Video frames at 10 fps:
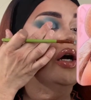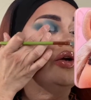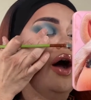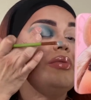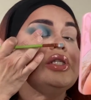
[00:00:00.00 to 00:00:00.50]

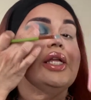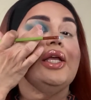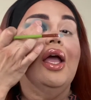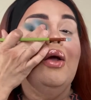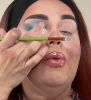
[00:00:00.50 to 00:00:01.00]
No, I'm just
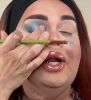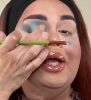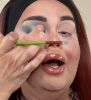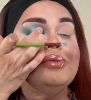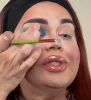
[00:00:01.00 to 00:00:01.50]
kidding. When it
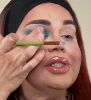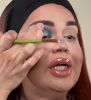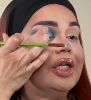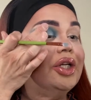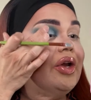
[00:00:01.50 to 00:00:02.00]
comes to
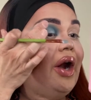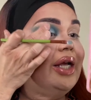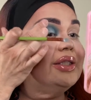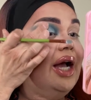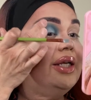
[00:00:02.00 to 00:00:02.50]
touching your
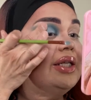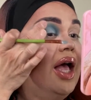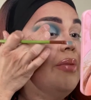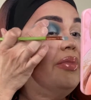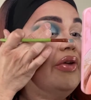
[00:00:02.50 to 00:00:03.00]
eyes, guys,
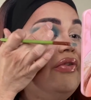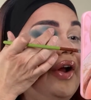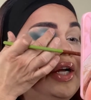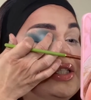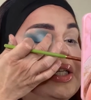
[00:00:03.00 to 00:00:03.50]
be
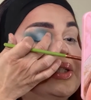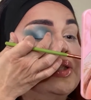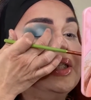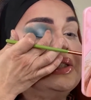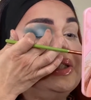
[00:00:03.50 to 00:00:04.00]
very gentle
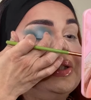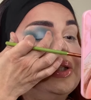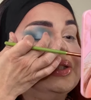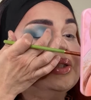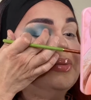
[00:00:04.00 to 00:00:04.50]
because, you know,
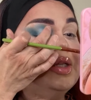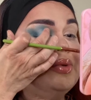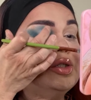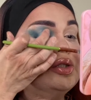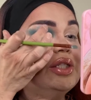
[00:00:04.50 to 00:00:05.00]
those are some of the
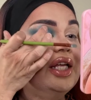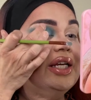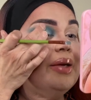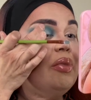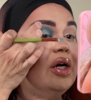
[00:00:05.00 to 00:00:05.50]
most
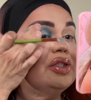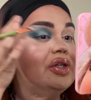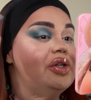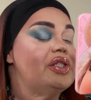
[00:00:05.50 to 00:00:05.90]
delicate parts of your